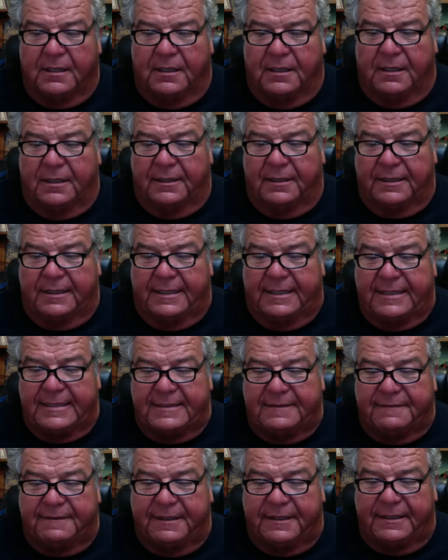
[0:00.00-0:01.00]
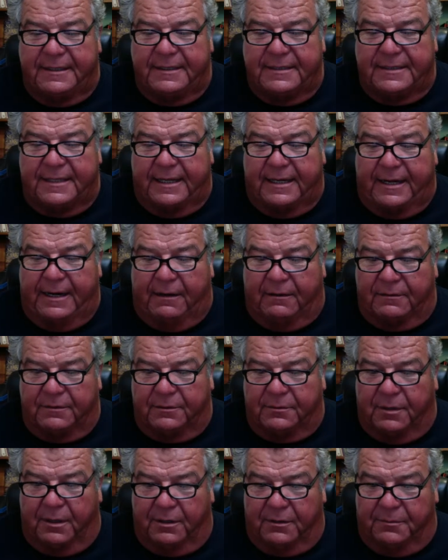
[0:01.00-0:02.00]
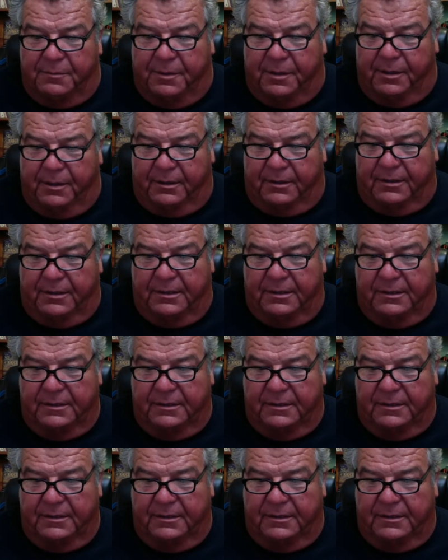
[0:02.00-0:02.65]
The kids event is at El Dorado Park.